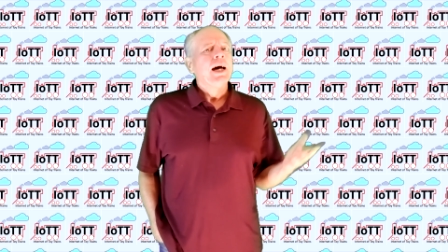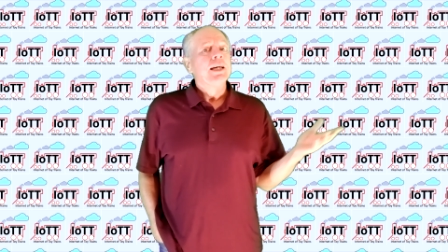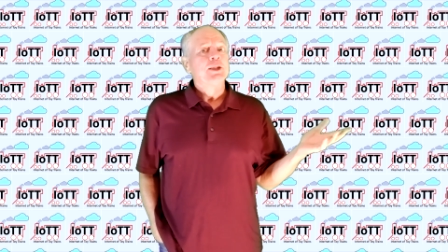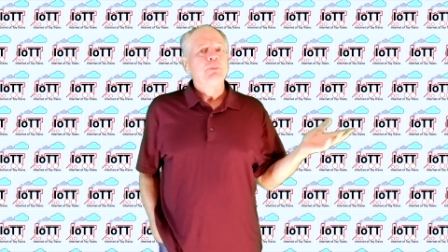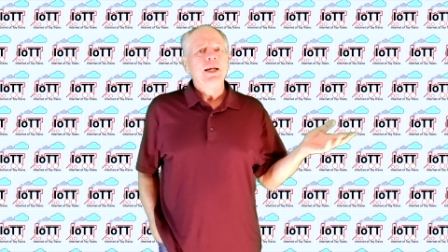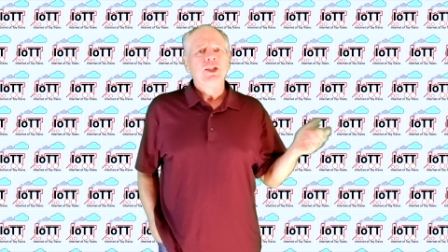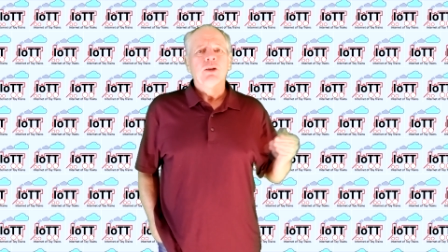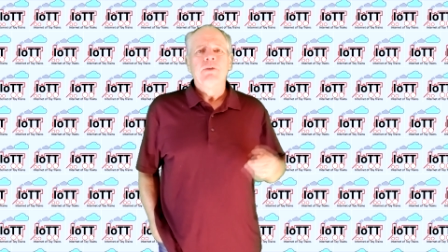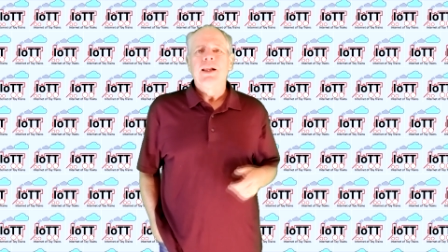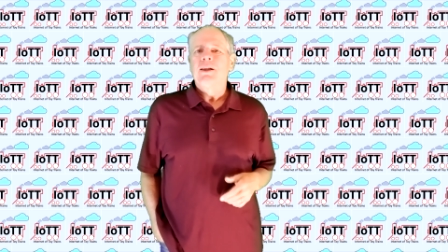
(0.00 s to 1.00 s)
A
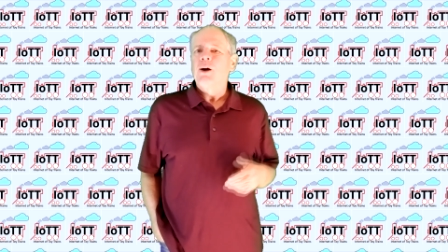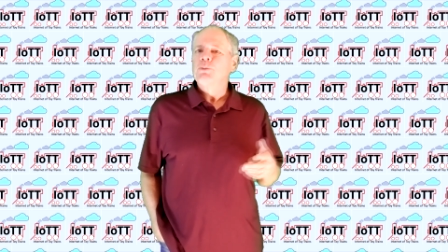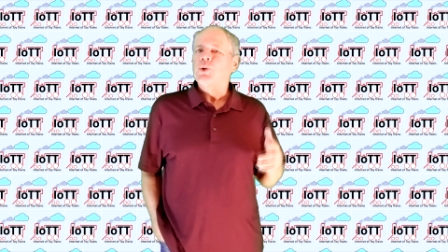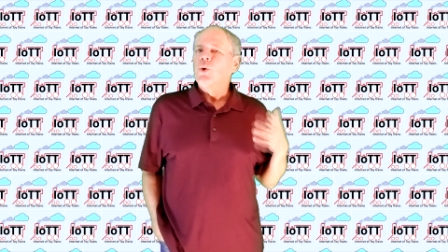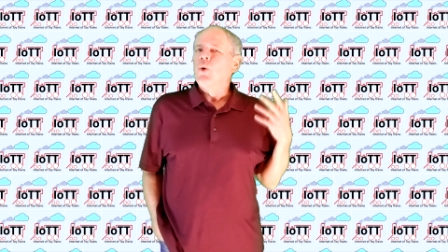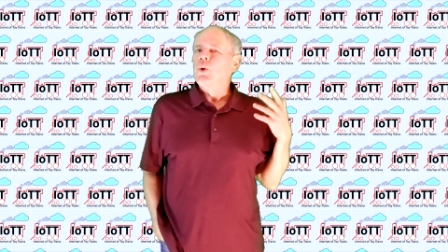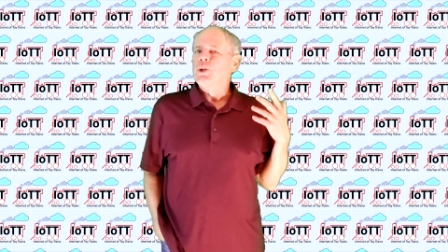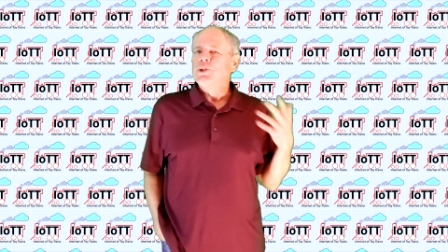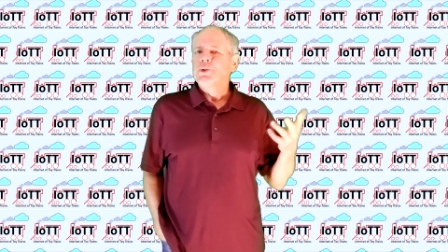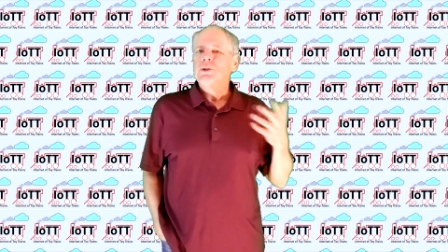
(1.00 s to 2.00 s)
special welcome to all
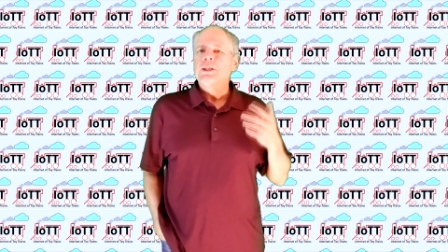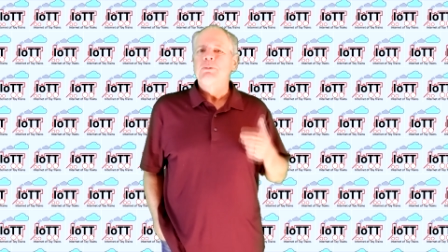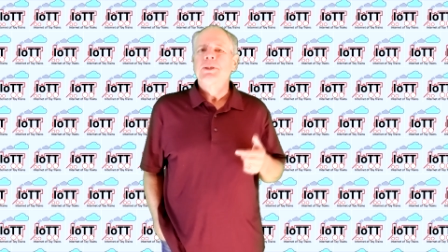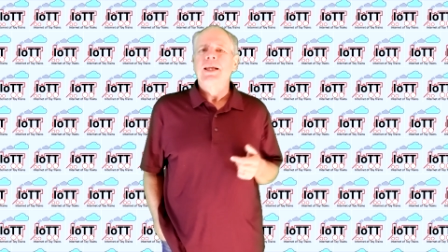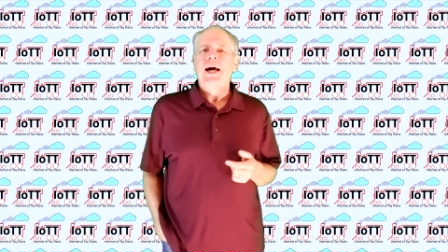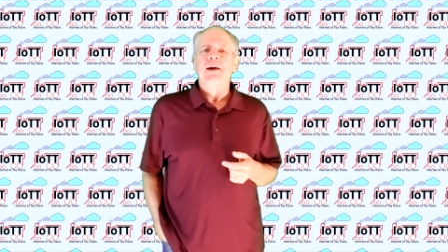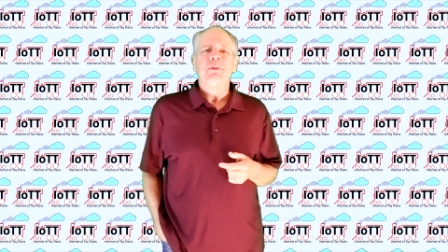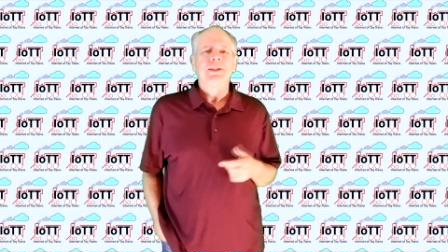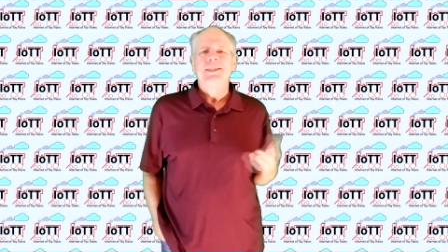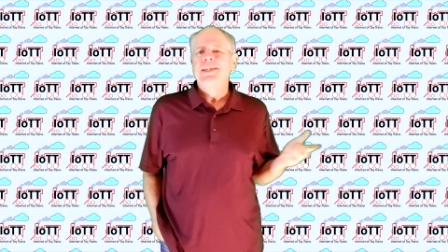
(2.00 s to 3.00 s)
new
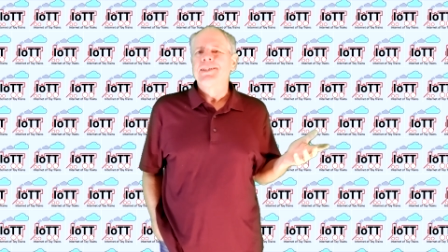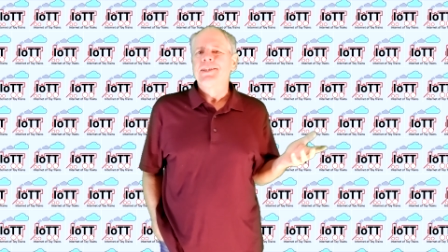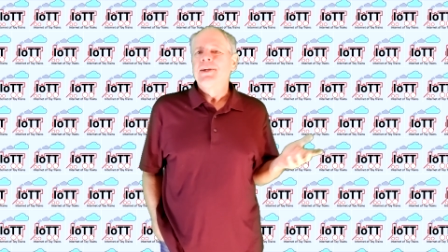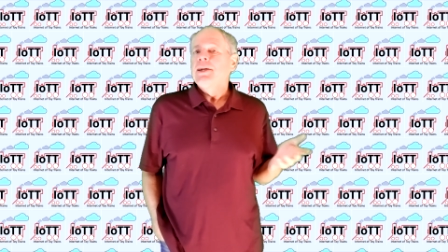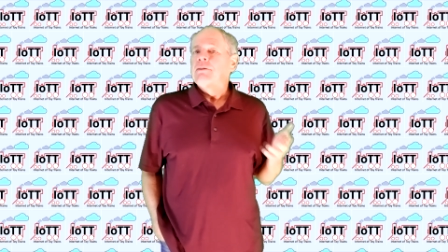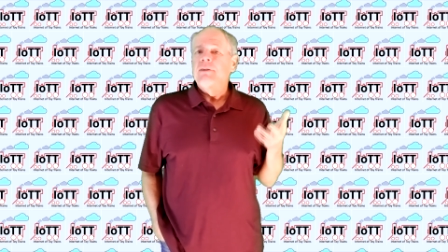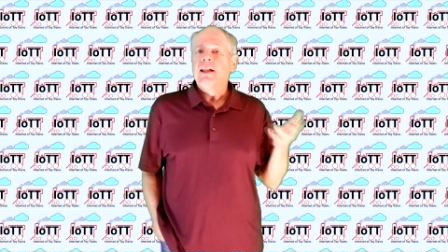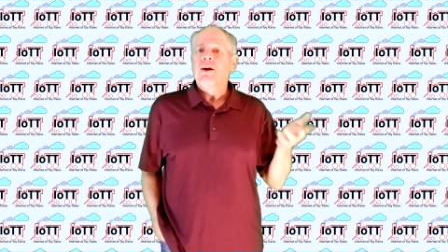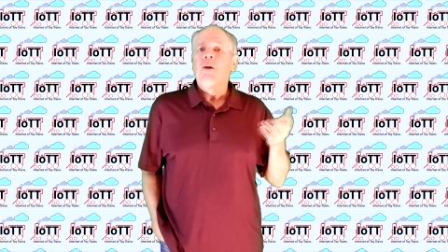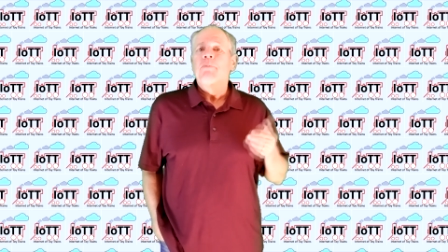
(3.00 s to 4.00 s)
subscribers and
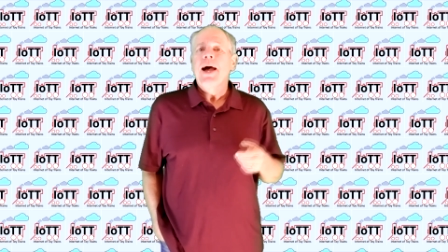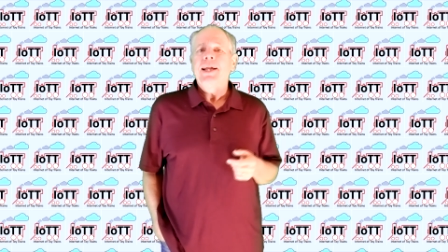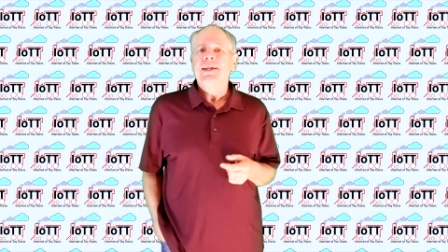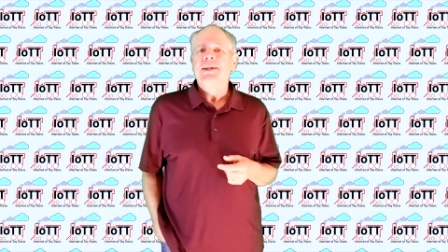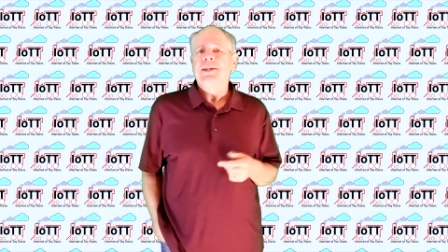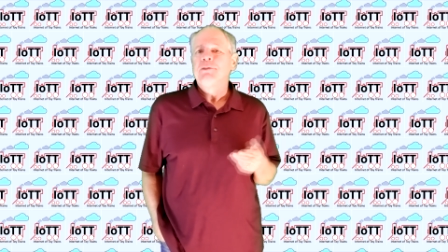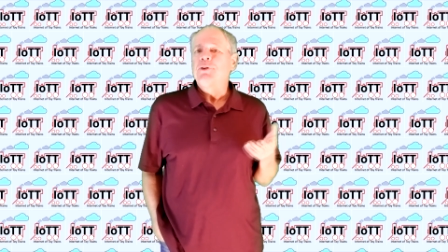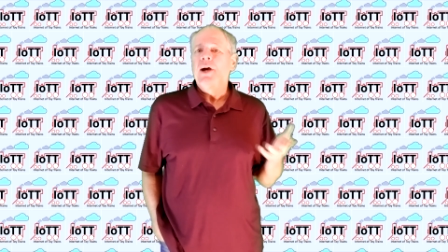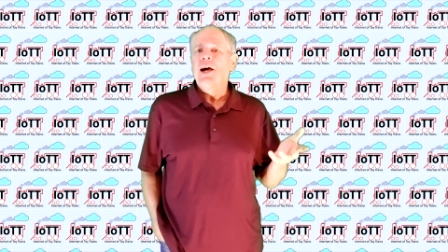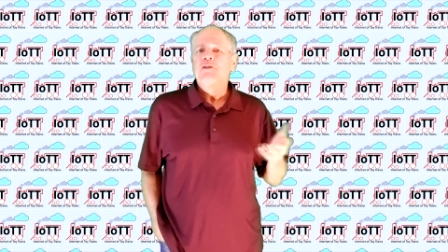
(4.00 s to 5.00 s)
welcome back
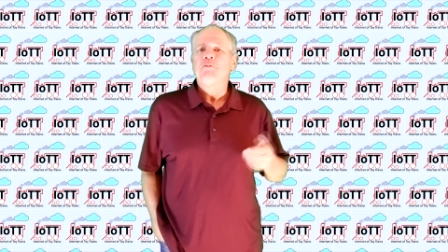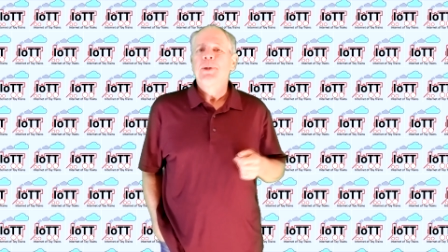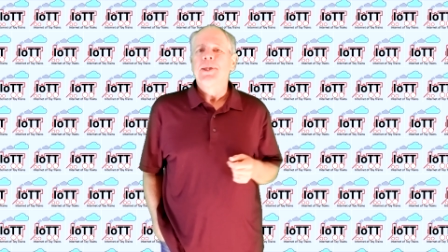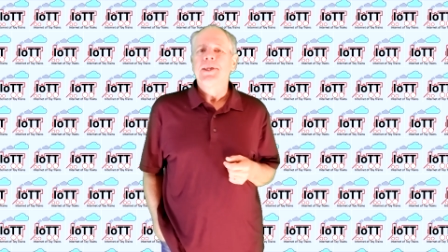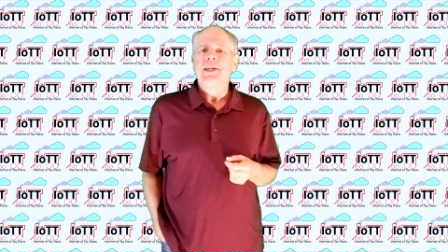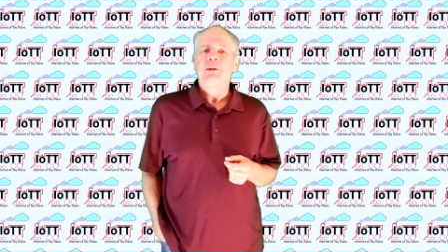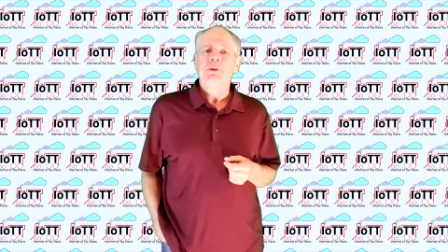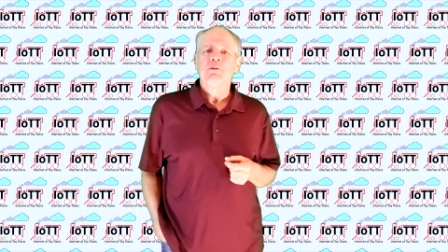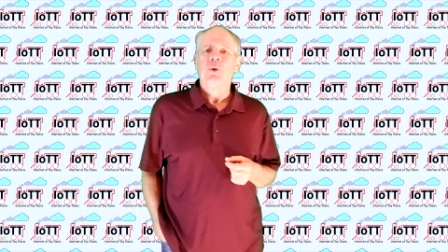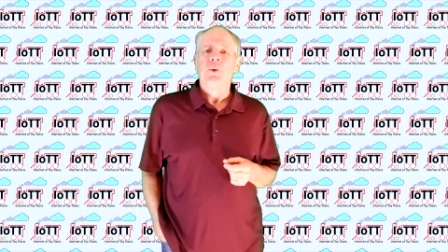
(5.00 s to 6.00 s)
if you have been here
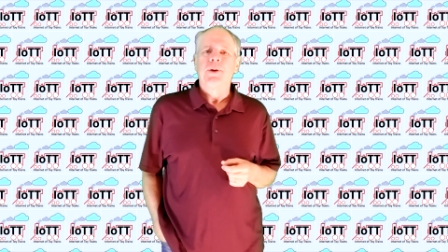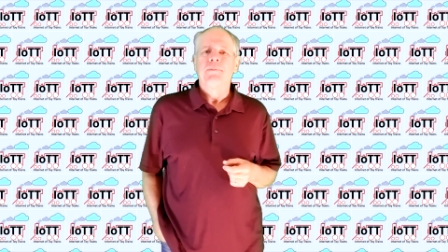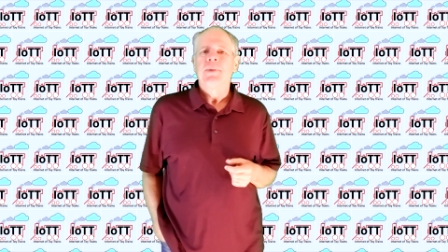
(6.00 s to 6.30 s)
before.